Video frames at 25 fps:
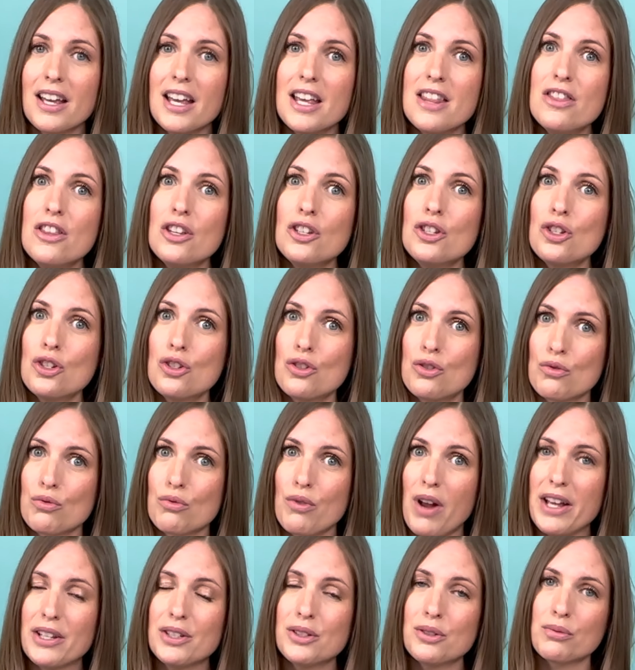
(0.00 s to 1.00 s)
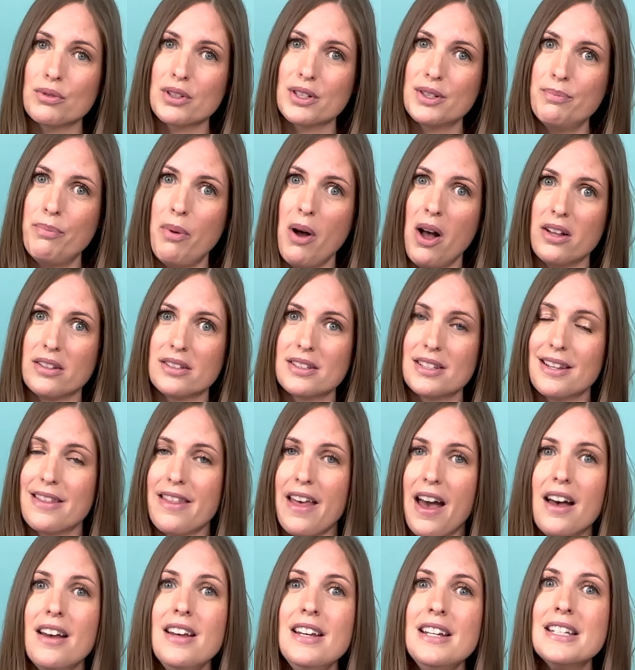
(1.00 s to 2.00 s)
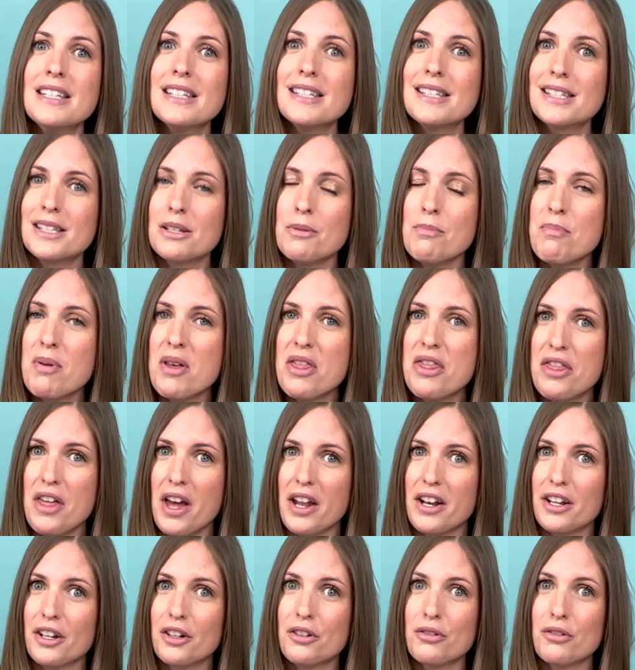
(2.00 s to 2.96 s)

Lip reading: in the stress response, in that sympathetic